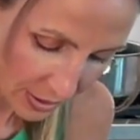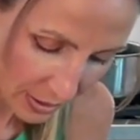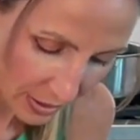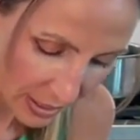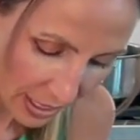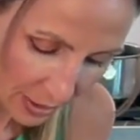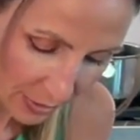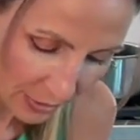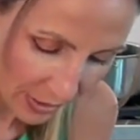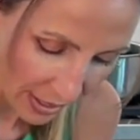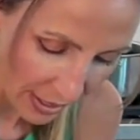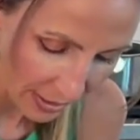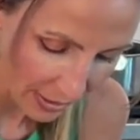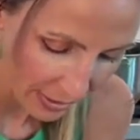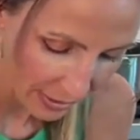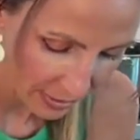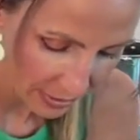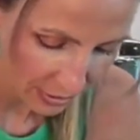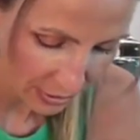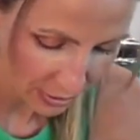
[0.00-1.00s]
allow
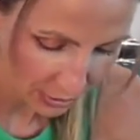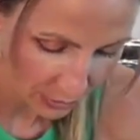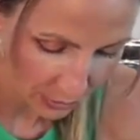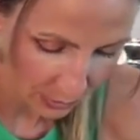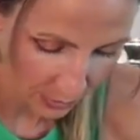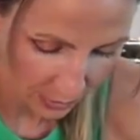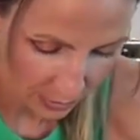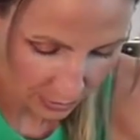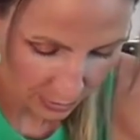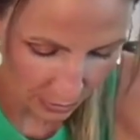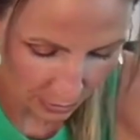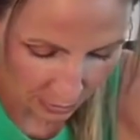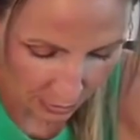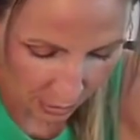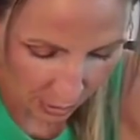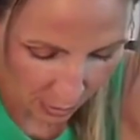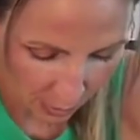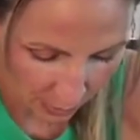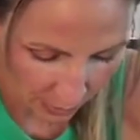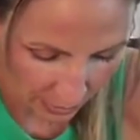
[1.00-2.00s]
that to
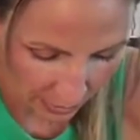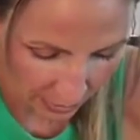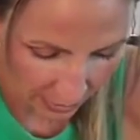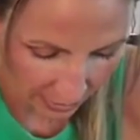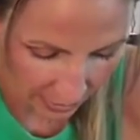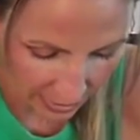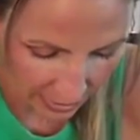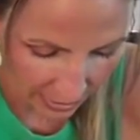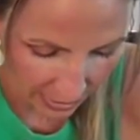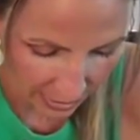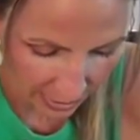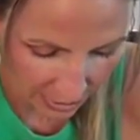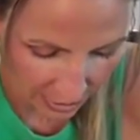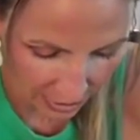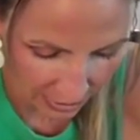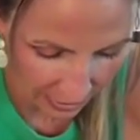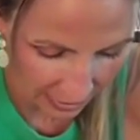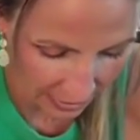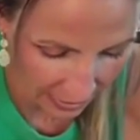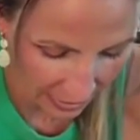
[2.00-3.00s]
go into the
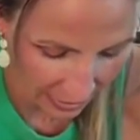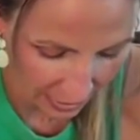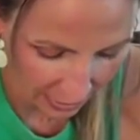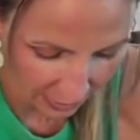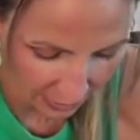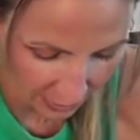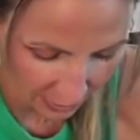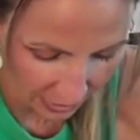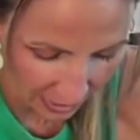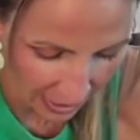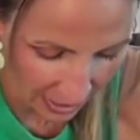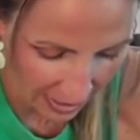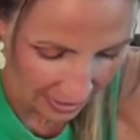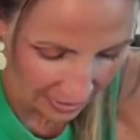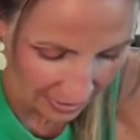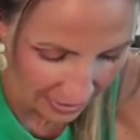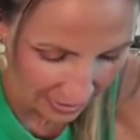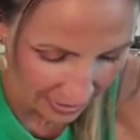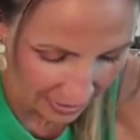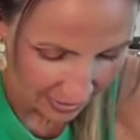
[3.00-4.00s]
chicken, and if you
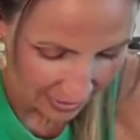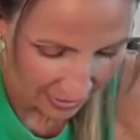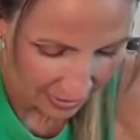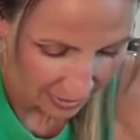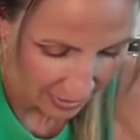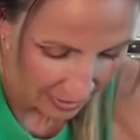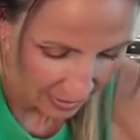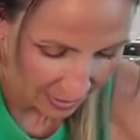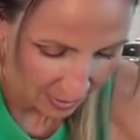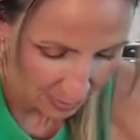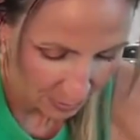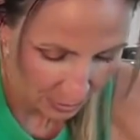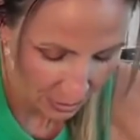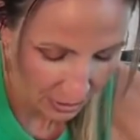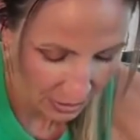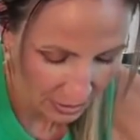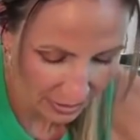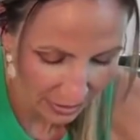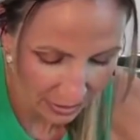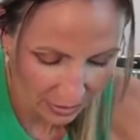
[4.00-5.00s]
can, put
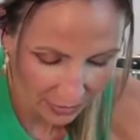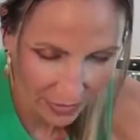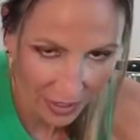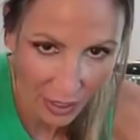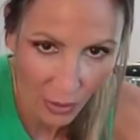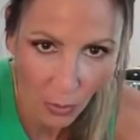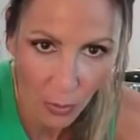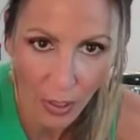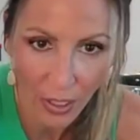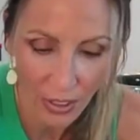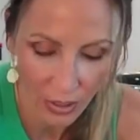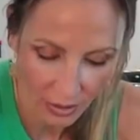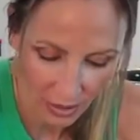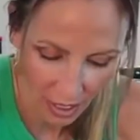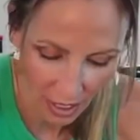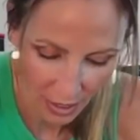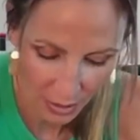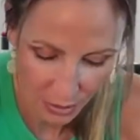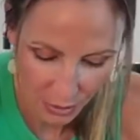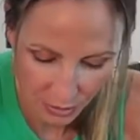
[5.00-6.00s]
a little of that oil
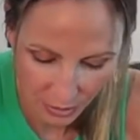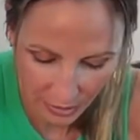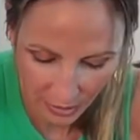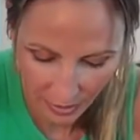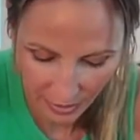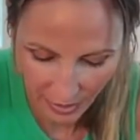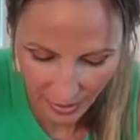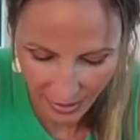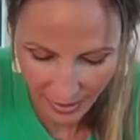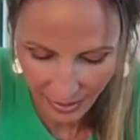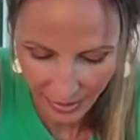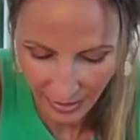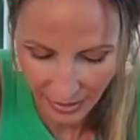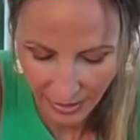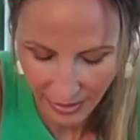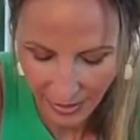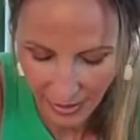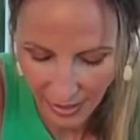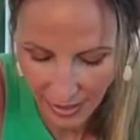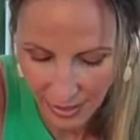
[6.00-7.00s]
underneath the
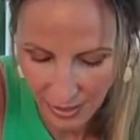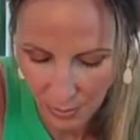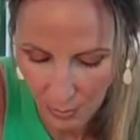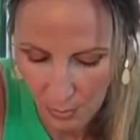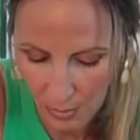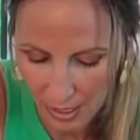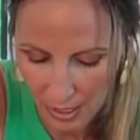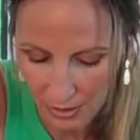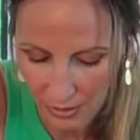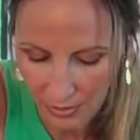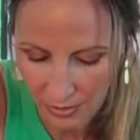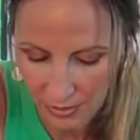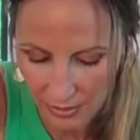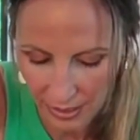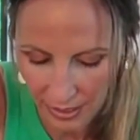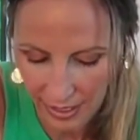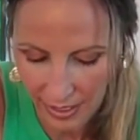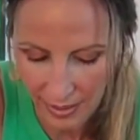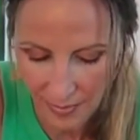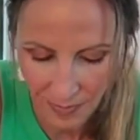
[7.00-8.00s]
skin as well,
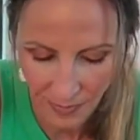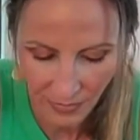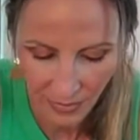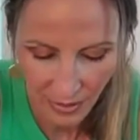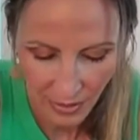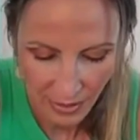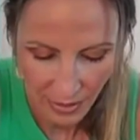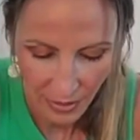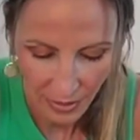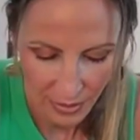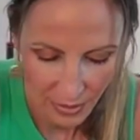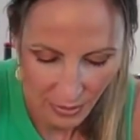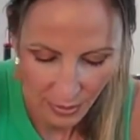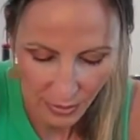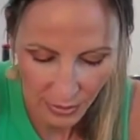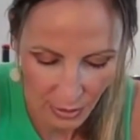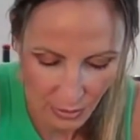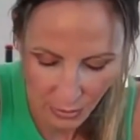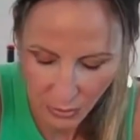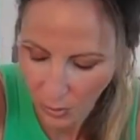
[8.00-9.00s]
okay?
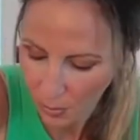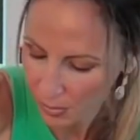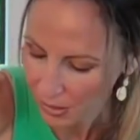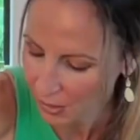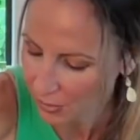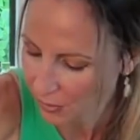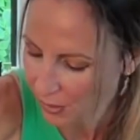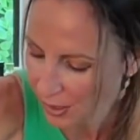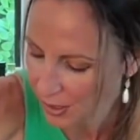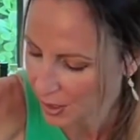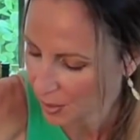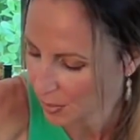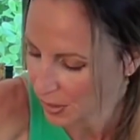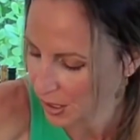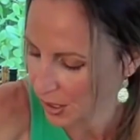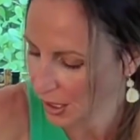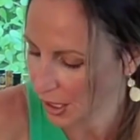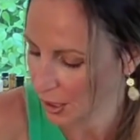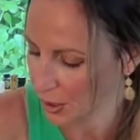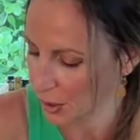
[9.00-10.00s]
So don't be afraid to
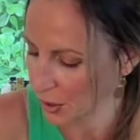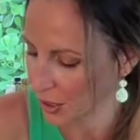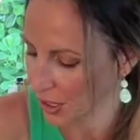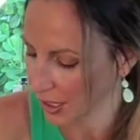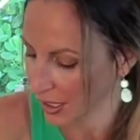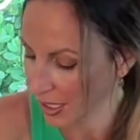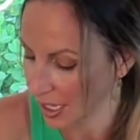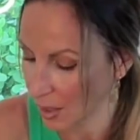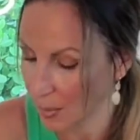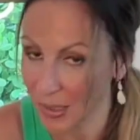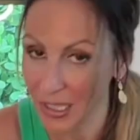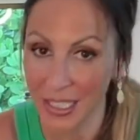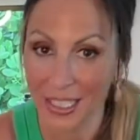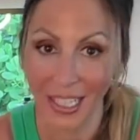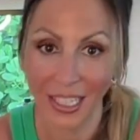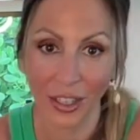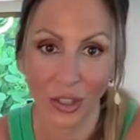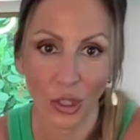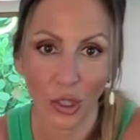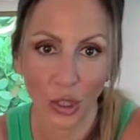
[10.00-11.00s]
massage your chicken. Now I'm going to
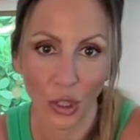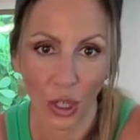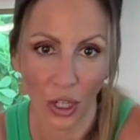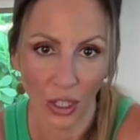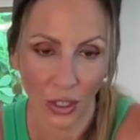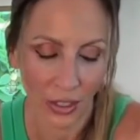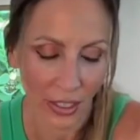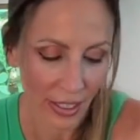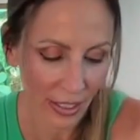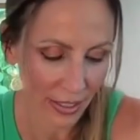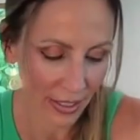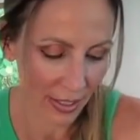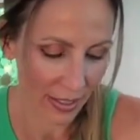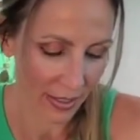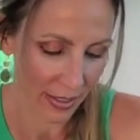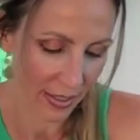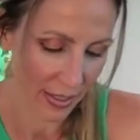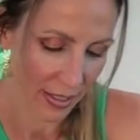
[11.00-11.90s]
take the garlic,